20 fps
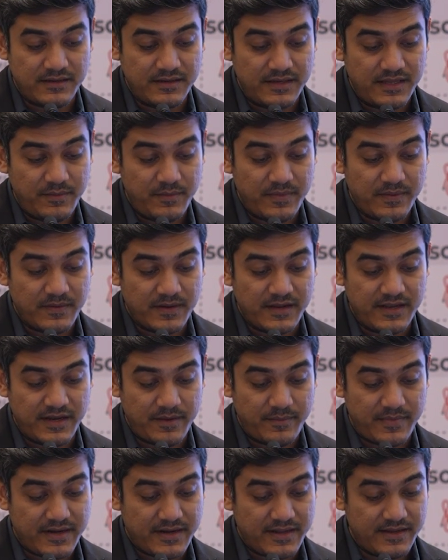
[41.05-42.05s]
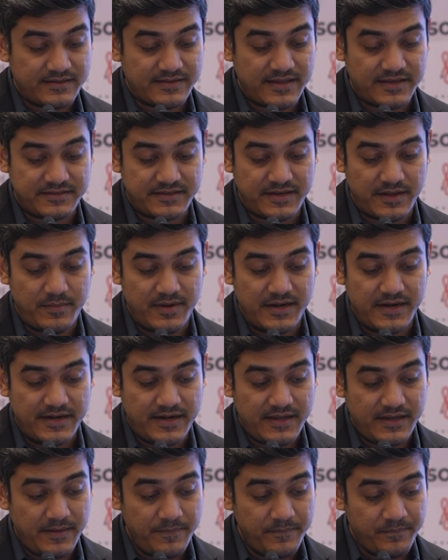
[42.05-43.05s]
knee kinematics and
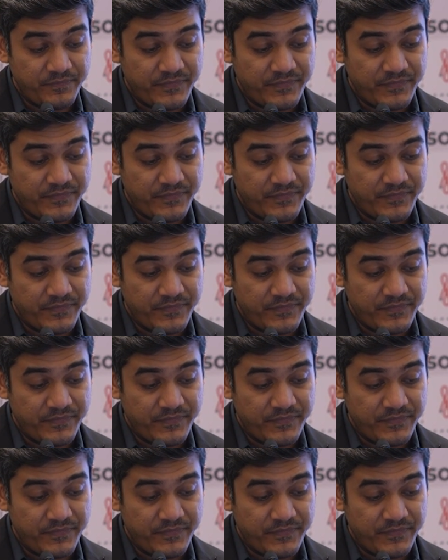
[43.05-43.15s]
stability,